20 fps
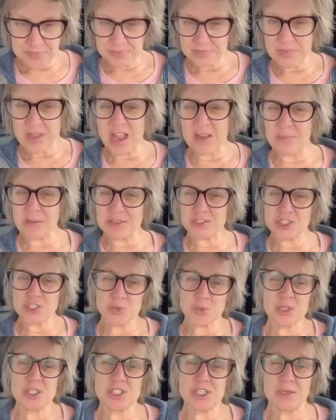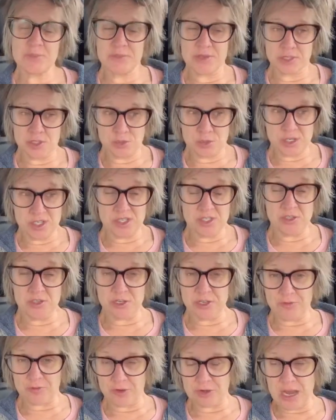I've been switching between two
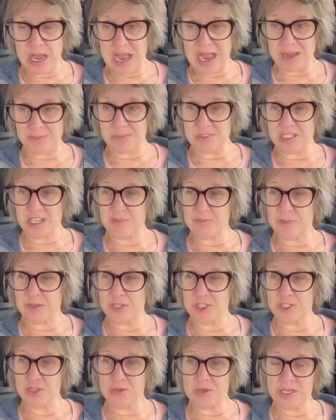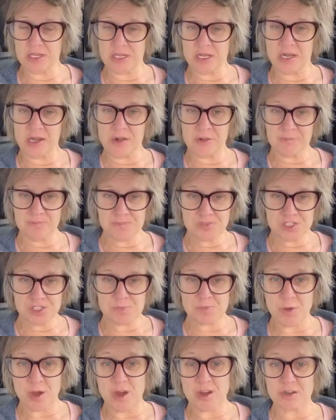different apps. I've been doing
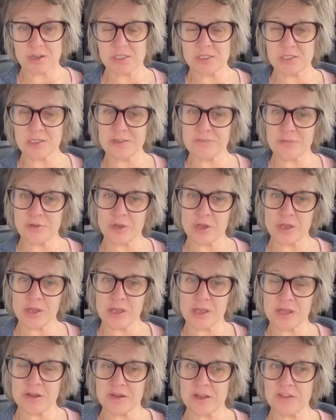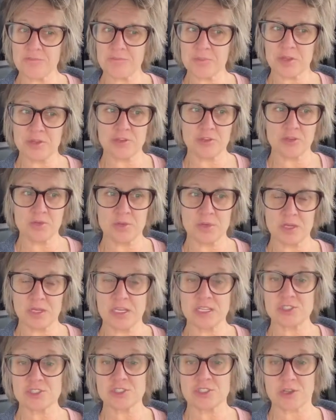Spark delivery and I've been doing
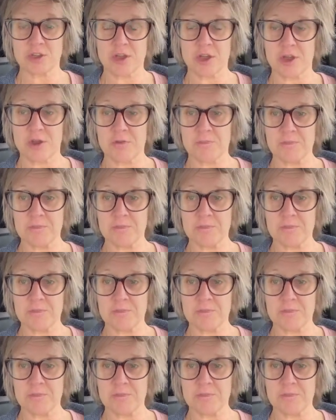Instacart.